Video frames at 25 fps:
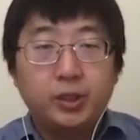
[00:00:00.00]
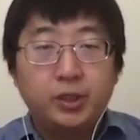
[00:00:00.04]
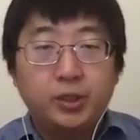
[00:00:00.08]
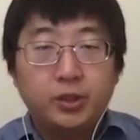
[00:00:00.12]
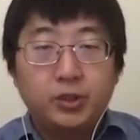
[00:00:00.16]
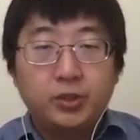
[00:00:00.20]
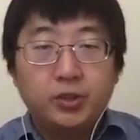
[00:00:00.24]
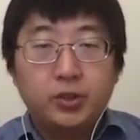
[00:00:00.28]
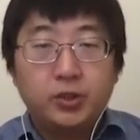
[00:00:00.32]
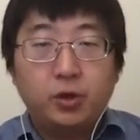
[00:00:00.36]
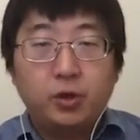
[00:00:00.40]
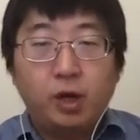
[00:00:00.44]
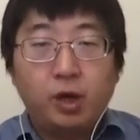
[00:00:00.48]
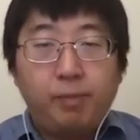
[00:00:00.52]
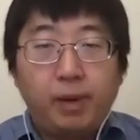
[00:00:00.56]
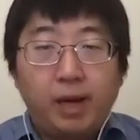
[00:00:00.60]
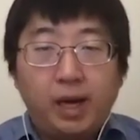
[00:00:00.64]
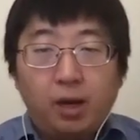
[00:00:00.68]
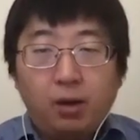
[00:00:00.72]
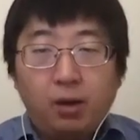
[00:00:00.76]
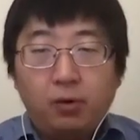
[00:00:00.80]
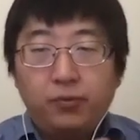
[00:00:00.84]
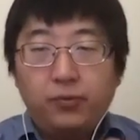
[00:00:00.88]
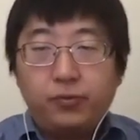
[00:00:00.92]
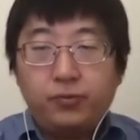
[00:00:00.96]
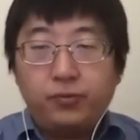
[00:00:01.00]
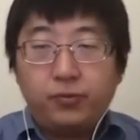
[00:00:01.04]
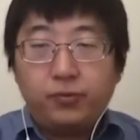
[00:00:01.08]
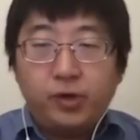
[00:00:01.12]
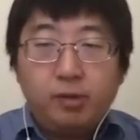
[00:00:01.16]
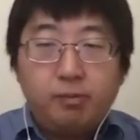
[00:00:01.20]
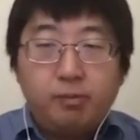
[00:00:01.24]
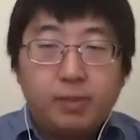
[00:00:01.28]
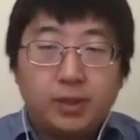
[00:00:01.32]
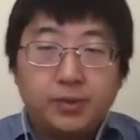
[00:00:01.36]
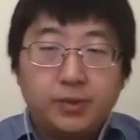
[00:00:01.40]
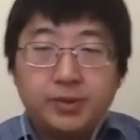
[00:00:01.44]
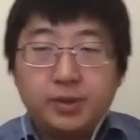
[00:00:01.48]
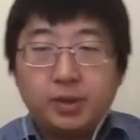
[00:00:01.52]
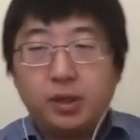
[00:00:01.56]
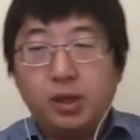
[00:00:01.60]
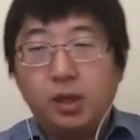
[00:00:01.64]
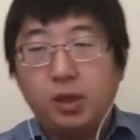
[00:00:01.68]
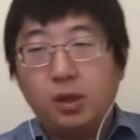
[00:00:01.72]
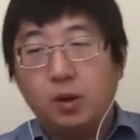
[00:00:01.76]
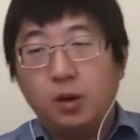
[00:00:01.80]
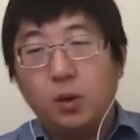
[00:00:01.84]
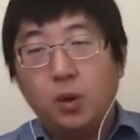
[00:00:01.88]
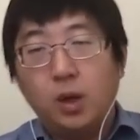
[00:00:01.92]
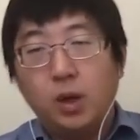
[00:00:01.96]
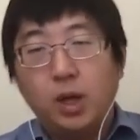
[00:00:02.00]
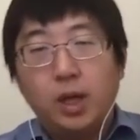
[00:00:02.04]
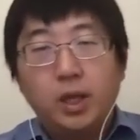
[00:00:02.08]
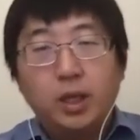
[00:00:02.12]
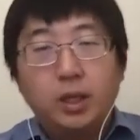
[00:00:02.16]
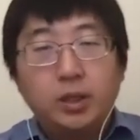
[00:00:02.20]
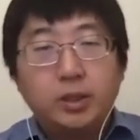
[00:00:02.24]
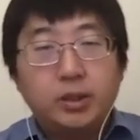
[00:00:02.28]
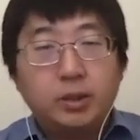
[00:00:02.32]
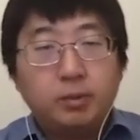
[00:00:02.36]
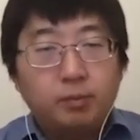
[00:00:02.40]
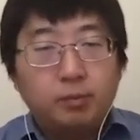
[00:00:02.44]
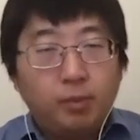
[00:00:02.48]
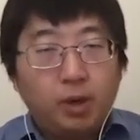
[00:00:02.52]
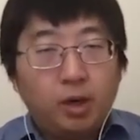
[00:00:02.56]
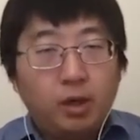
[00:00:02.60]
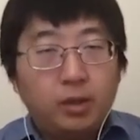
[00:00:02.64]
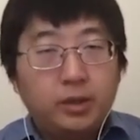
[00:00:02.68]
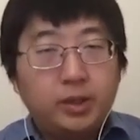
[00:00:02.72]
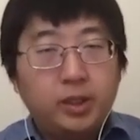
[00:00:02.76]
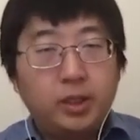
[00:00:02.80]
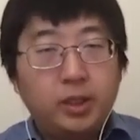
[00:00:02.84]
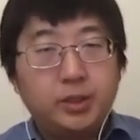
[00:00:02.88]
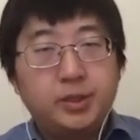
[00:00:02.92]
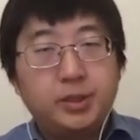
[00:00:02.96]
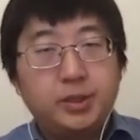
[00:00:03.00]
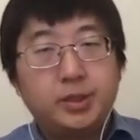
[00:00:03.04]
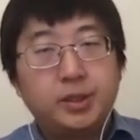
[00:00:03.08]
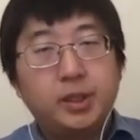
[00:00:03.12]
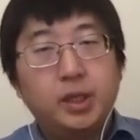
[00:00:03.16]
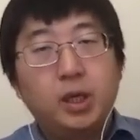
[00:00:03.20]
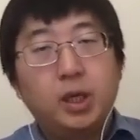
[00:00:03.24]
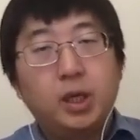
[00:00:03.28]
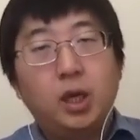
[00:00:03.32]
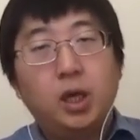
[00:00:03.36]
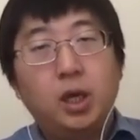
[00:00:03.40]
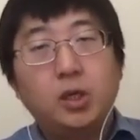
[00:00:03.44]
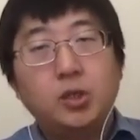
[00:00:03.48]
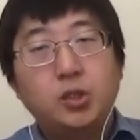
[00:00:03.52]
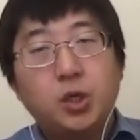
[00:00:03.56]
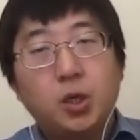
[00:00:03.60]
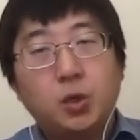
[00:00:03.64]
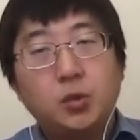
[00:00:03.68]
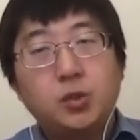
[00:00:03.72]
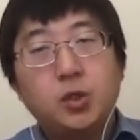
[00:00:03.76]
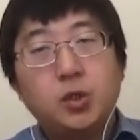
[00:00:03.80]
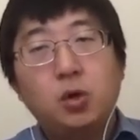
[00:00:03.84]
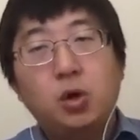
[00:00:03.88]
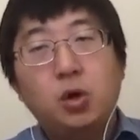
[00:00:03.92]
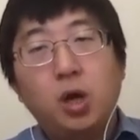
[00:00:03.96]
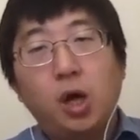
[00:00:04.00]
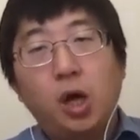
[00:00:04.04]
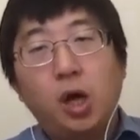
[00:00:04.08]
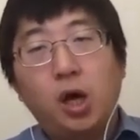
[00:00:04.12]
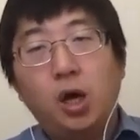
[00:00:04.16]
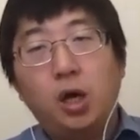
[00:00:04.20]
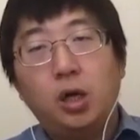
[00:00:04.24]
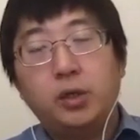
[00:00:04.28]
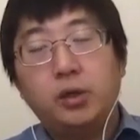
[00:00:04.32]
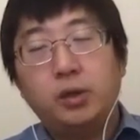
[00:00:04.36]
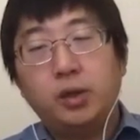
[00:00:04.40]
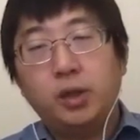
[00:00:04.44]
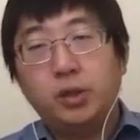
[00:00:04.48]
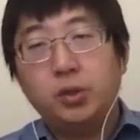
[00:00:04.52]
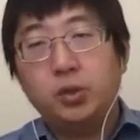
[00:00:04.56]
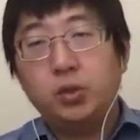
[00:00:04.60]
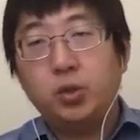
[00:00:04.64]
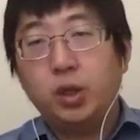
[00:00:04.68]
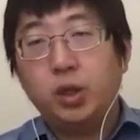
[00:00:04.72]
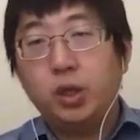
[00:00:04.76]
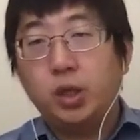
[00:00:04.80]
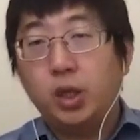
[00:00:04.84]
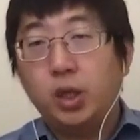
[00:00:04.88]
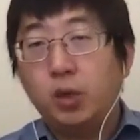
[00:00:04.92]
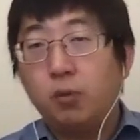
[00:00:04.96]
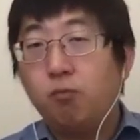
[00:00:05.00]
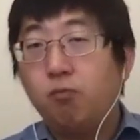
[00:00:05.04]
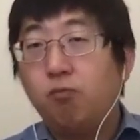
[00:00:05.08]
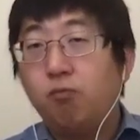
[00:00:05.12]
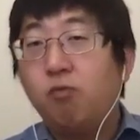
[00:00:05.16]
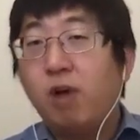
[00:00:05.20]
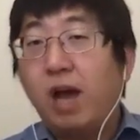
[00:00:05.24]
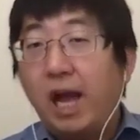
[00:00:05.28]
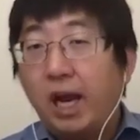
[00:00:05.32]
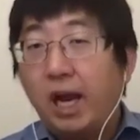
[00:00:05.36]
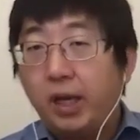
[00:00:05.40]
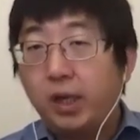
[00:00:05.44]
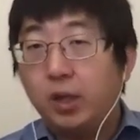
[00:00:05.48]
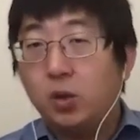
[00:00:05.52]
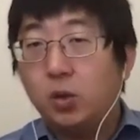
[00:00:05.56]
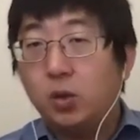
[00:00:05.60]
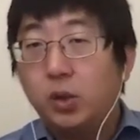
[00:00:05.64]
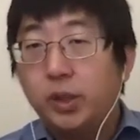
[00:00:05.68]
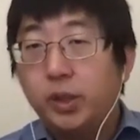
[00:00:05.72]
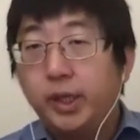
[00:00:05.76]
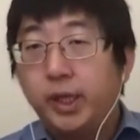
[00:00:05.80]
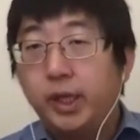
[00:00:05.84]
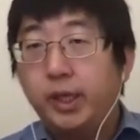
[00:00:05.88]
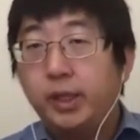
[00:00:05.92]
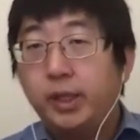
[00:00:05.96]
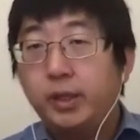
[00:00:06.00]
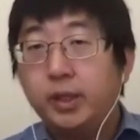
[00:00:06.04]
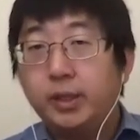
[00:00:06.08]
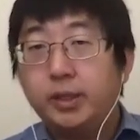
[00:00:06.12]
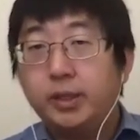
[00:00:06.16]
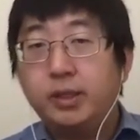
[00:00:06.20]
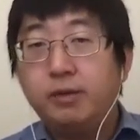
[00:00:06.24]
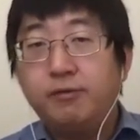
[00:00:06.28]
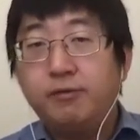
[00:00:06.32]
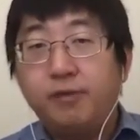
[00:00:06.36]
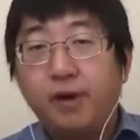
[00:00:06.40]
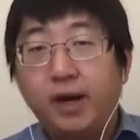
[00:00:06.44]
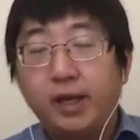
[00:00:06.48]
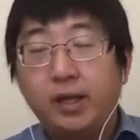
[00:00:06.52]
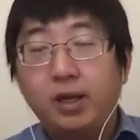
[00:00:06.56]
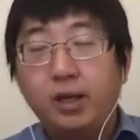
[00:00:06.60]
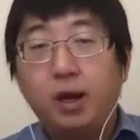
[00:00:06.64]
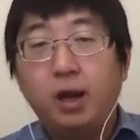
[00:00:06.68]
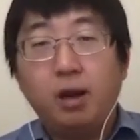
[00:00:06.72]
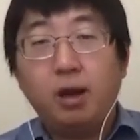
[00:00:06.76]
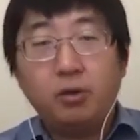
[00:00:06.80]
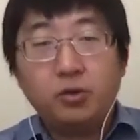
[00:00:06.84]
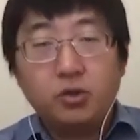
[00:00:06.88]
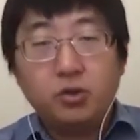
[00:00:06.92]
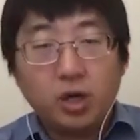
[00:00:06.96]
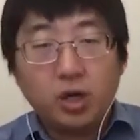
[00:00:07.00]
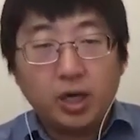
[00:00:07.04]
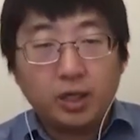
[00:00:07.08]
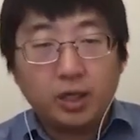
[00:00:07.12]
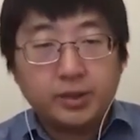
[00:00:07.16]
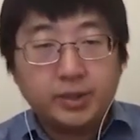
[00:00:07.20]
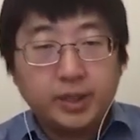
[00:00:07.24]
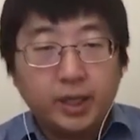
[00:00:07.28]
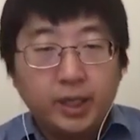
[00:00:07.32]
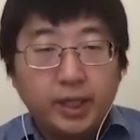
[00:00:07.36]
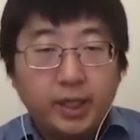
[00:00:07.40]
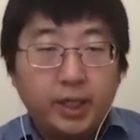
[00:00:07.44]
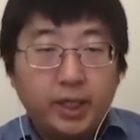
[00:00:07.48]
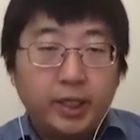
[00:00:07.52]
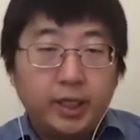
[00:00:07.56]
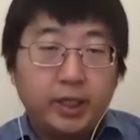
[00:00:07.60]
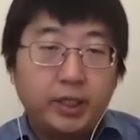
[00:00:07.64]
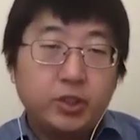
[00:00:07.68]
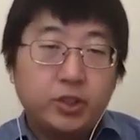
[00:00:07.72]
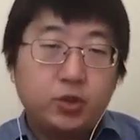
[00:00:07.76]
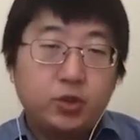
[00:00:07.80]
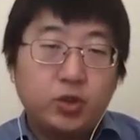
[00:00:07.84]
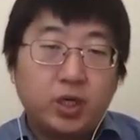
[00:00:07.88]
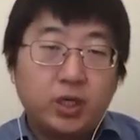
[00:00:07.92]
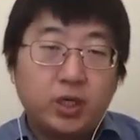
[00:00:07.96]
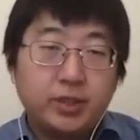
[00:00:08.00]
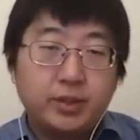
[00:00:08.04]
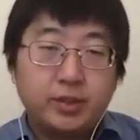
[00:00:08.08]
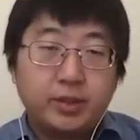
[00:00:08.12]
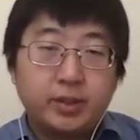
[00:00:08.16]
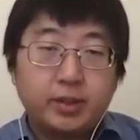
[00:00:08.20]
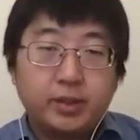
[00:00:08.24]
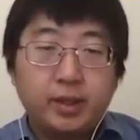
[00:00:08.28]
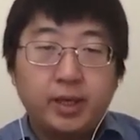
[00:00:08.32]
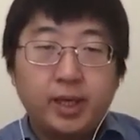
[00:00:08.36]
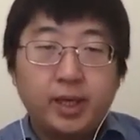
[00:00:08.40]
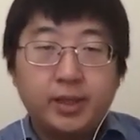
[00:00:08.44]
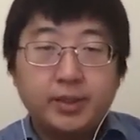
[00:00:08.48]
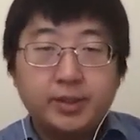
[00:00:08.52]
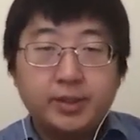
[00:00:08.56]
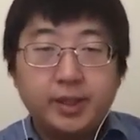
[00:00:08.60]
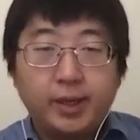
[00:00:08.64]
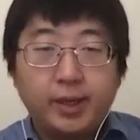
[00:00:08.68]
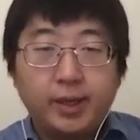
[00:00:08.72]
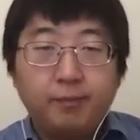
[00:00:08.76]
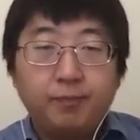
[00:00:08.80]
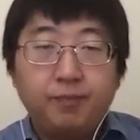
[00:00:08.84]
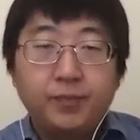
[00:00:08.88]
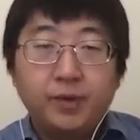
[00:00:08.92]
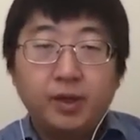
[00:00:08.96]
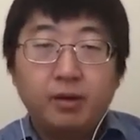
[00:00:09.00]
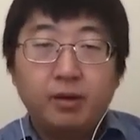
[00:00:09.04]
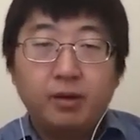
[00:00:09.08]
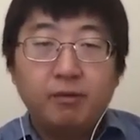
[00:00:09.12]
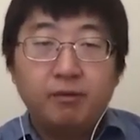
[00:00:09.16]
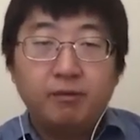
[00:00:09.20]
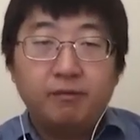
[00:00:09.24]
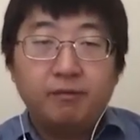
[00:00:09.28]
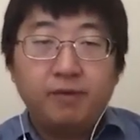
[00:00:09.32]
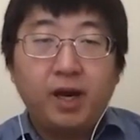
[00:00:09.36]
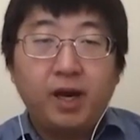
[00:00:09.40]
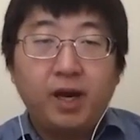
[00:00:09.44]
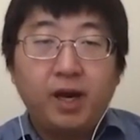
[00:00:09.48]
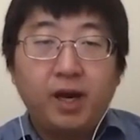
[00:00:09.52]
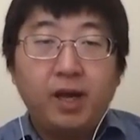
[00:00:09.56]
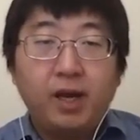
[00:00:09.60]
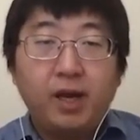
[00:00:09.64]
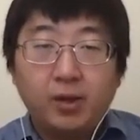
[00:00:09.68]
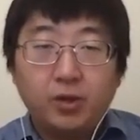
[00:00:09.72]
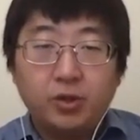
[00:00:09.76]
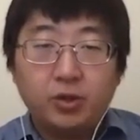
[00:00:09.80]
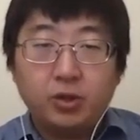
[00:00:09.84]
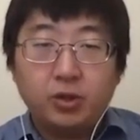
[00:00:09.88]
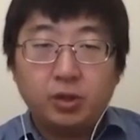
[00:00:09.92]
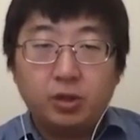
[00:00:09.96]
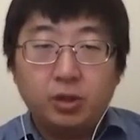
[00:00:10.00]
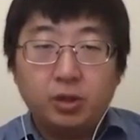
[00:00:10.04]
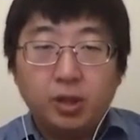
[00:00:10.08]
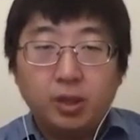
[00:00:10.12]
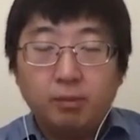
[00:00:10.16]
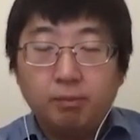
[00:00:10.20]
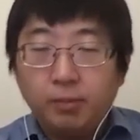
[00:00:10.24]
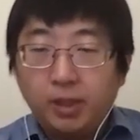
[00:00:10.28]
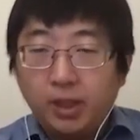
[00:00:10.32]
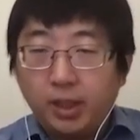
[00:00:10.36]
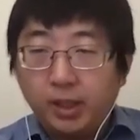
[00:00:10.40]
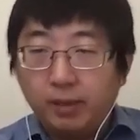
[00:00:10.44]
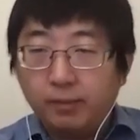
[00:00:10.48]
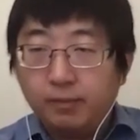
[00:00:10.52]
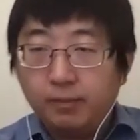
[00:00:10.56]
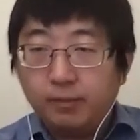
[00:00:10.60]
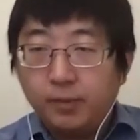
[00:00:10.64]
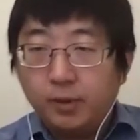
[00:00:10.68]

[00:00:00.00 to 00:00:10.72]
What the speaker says: So about 3 months ago, the market total locked value in the DeFi contracts is just less than 500 million.